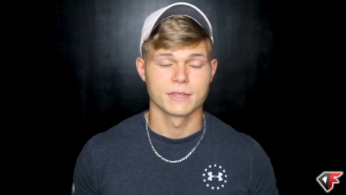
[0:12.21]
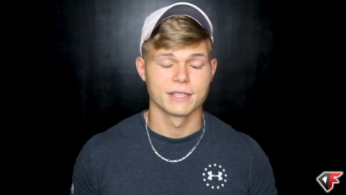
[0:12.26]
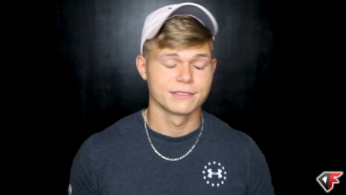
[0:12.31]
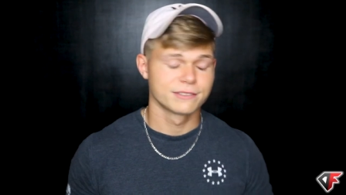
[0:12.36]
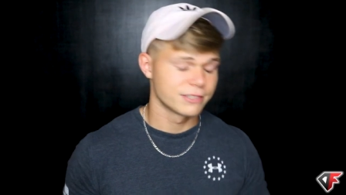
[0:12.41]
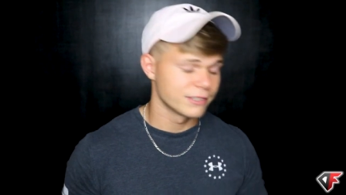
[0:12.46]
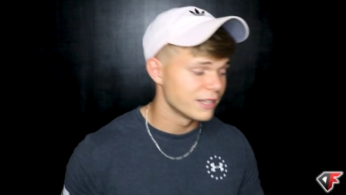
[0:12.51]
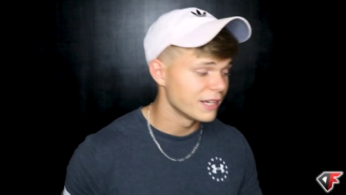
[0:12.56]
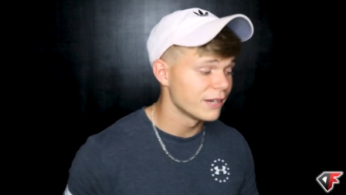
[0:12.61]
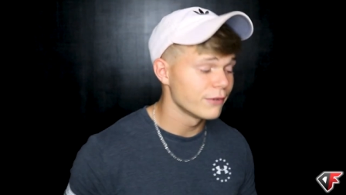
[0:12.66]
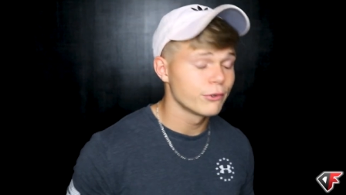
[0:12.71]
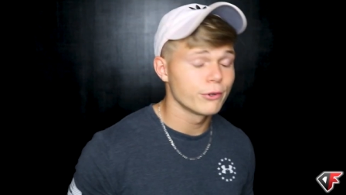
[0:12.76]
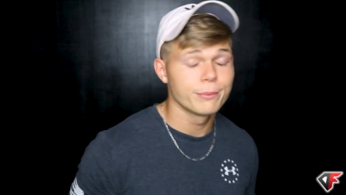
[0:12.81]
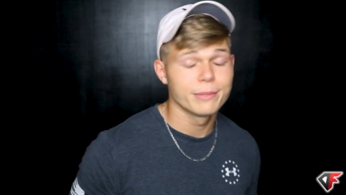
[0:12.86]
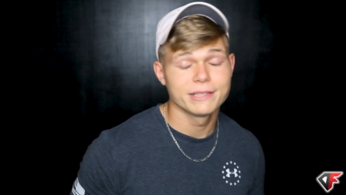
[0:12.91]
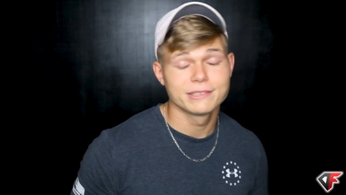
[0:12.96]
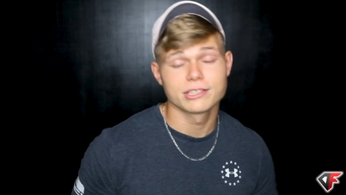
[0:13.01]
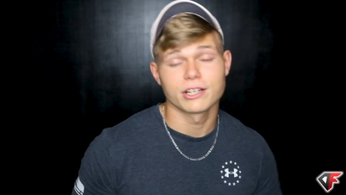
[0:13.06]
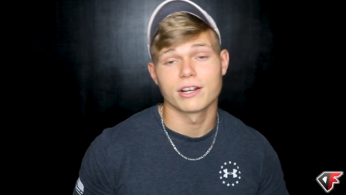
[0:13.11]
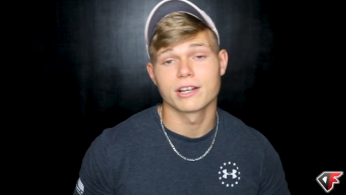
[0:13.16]
Today we'll
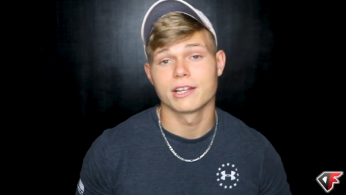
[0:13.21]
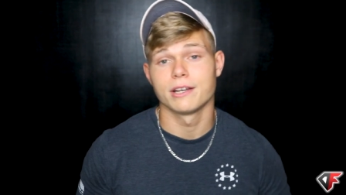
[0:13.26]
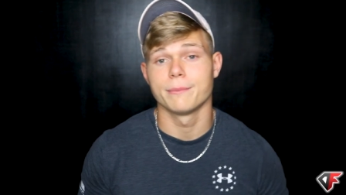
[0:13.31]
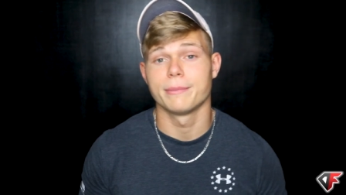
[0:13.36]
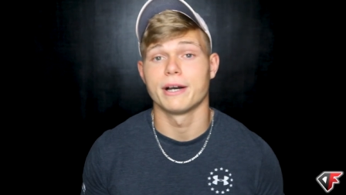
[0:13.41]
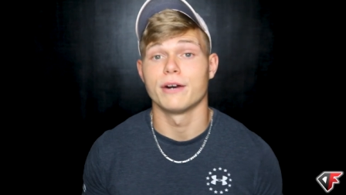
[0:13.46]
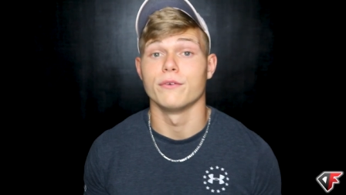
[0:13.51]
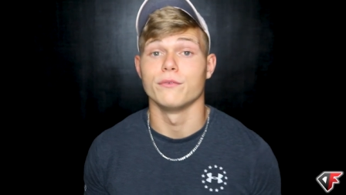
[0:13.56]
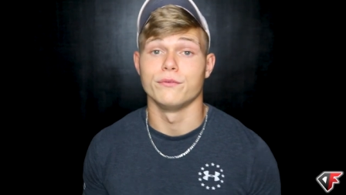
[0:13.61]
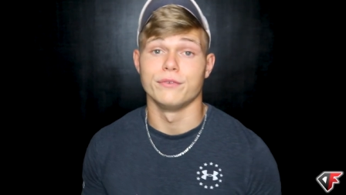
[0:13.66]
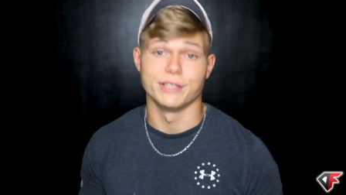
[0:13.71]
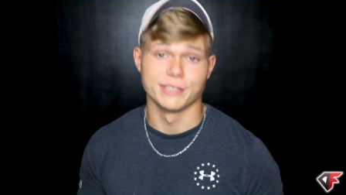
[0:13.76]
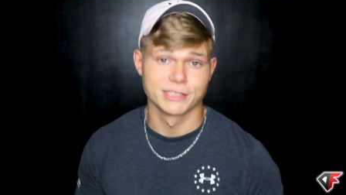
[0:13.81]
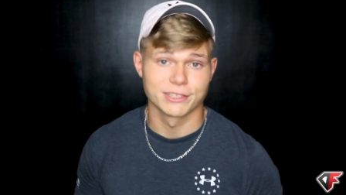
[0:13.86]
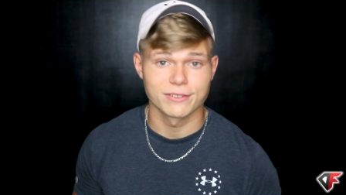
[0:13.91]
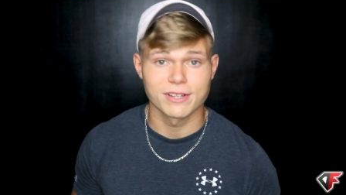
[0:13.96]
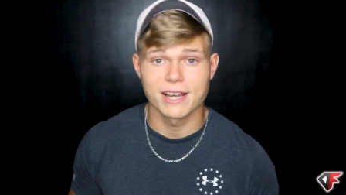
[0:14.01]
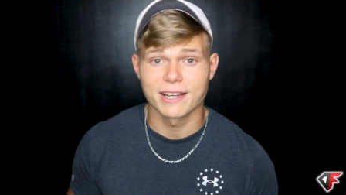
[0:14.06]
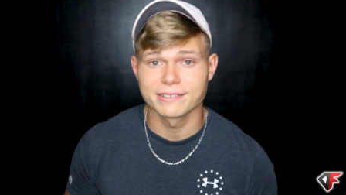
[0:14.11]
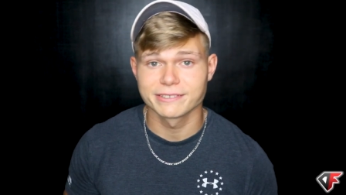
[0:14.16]
be talking about
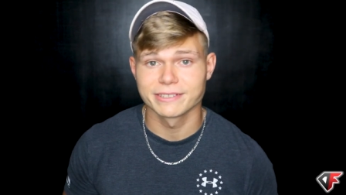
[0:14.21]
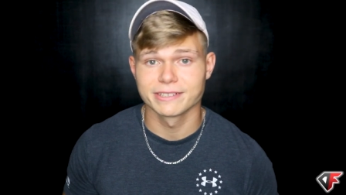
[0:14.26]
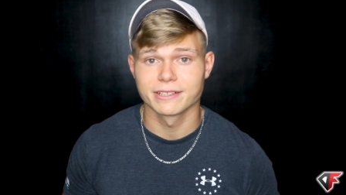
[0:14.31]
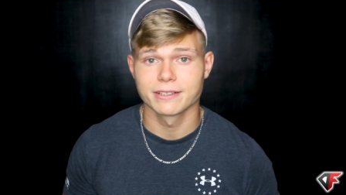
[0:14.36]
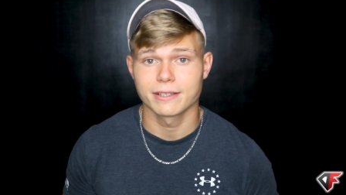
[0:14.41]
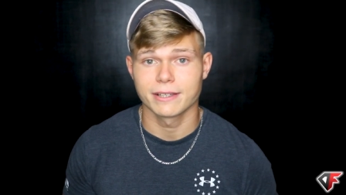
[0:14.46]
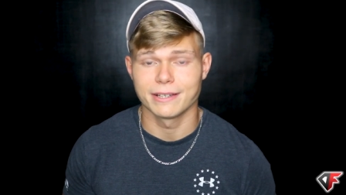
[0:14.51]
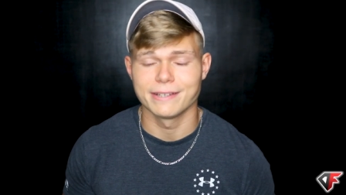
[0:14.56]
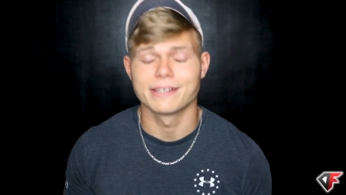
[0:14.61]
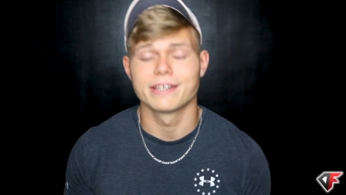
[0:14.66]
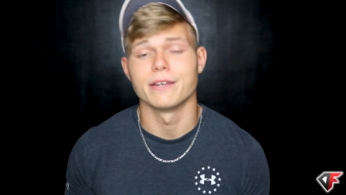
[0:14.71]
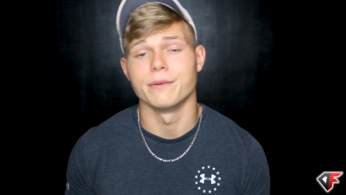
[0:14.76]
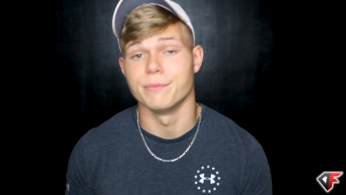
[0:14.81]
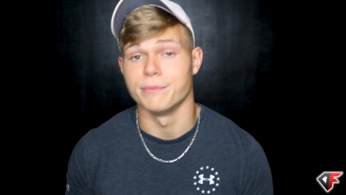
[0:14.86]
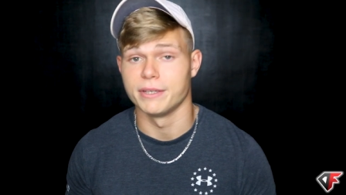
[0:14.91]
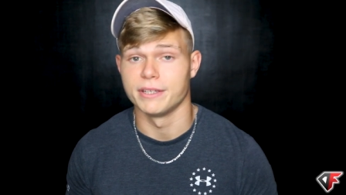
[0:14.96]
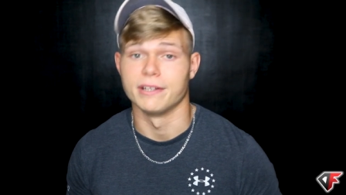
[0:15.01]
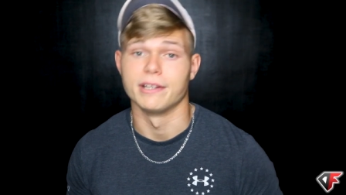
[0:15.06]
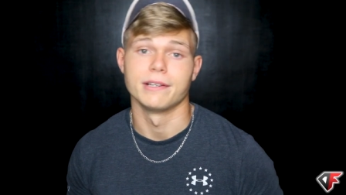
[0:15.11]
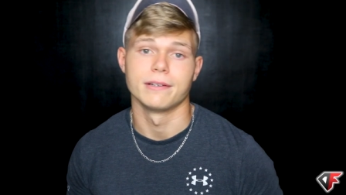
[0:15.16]
visualizing and
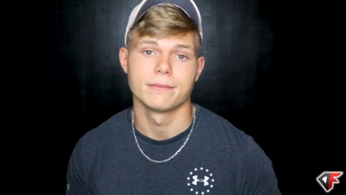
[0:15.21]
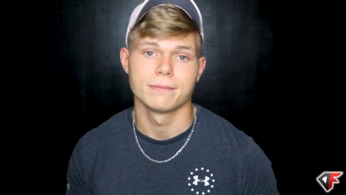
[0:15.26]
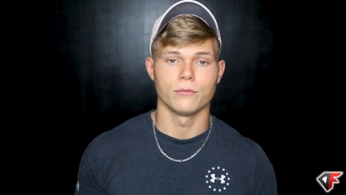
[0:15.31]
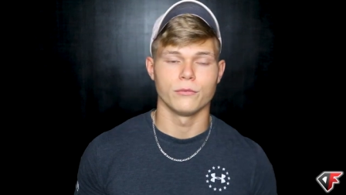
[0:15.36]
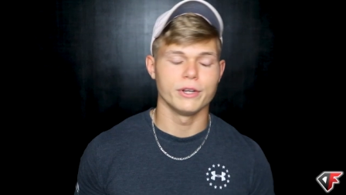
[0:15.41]
committing.